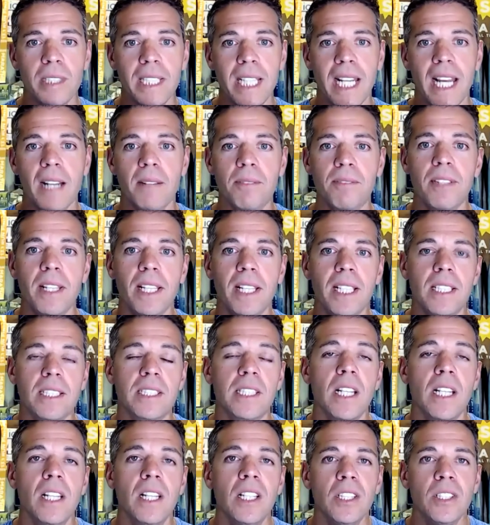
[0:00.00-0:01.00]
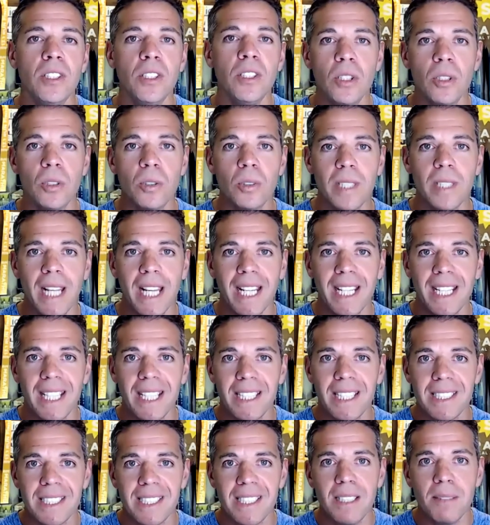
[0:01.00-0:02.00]
rehab phase, known
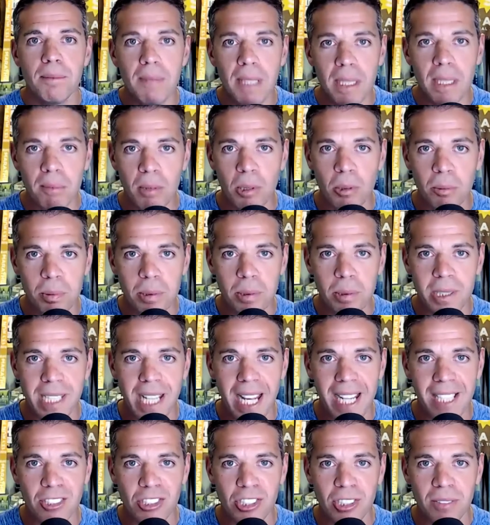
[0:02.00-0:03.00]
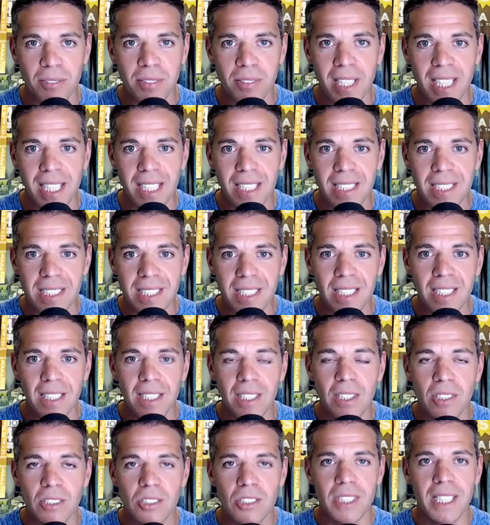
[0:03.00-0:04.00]
as the minimal protection phase.
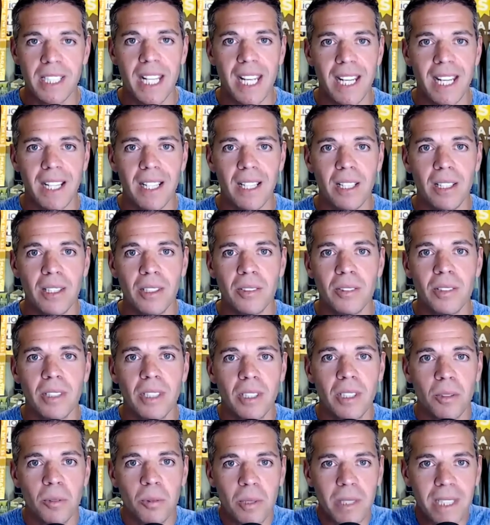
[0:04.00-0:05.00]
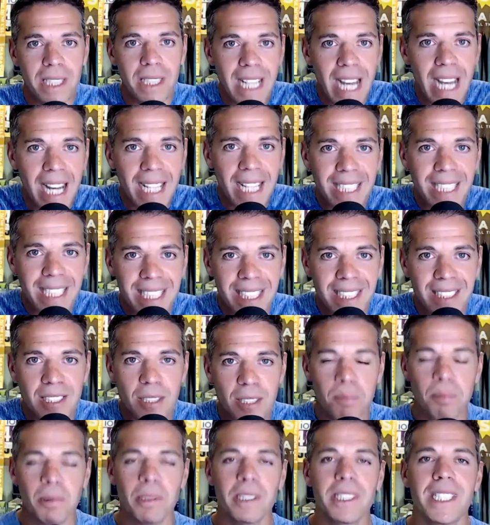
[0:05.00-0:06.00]
So now we're not needing
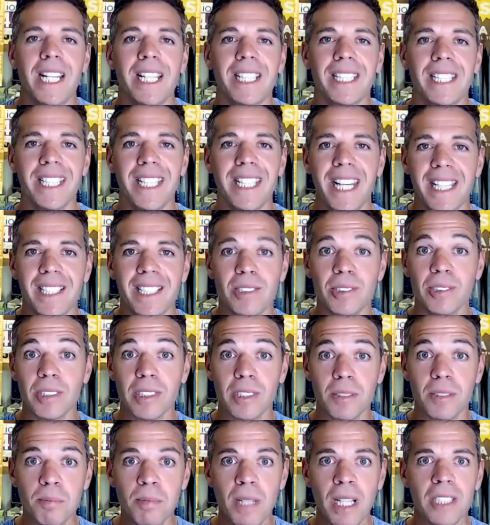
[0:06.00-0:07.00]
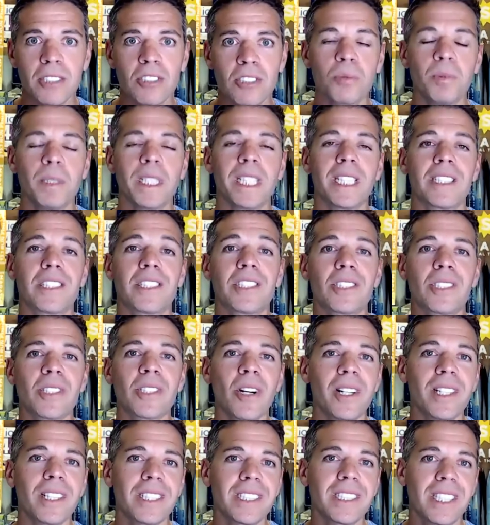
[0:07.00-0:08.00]
to protect the ankle as much. We could
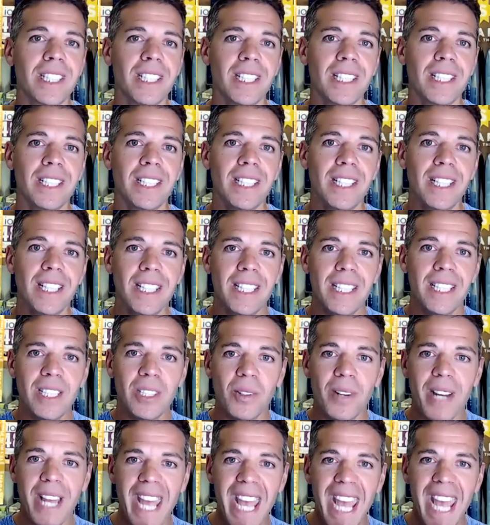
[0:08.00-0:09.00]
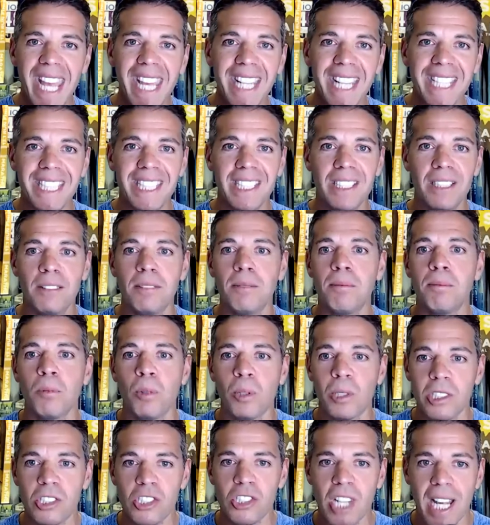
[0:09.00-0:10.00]
start to, add in
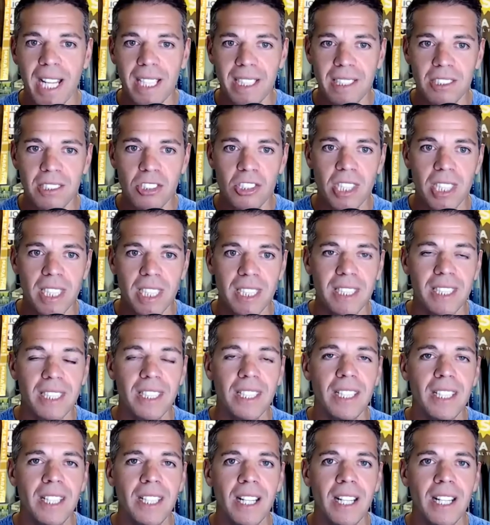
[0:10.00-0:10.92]
more challenging